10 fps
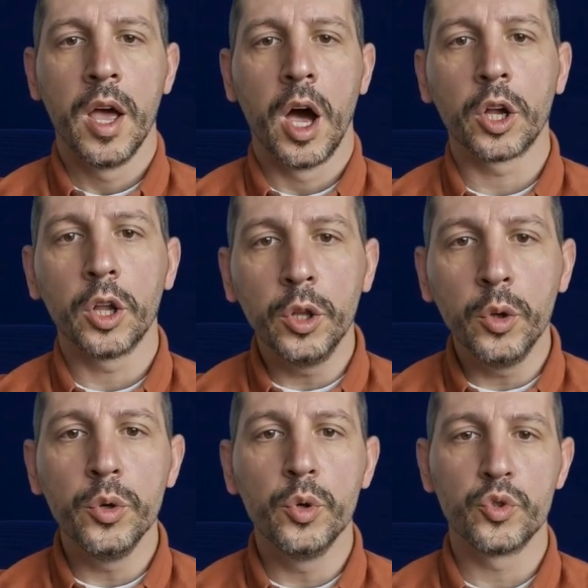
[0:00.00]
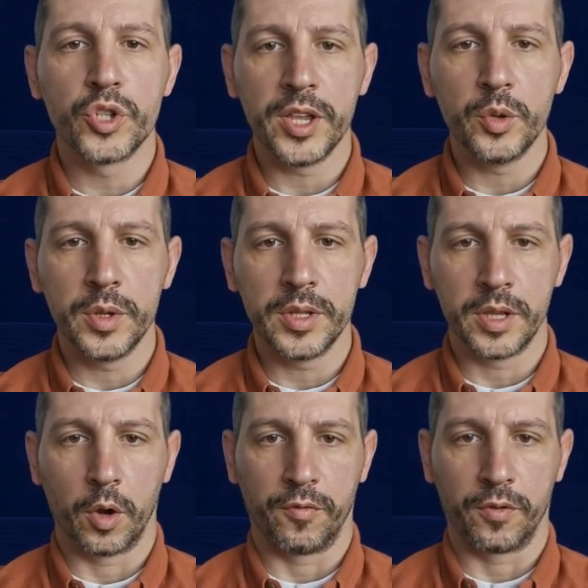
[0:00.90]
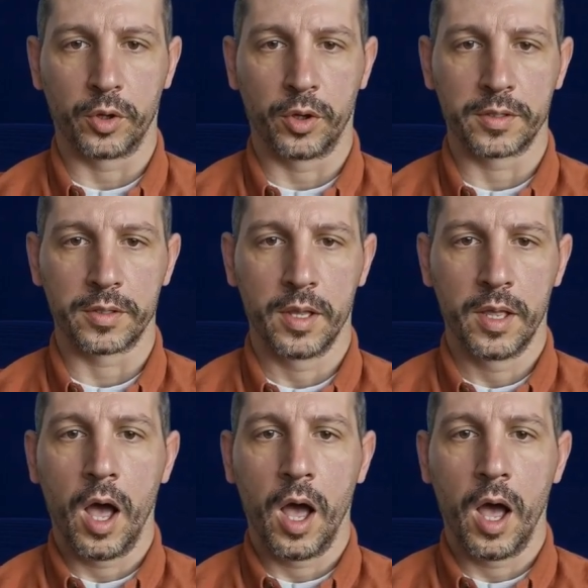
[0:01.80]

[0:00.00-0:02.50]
a clue you genuinely overlooked.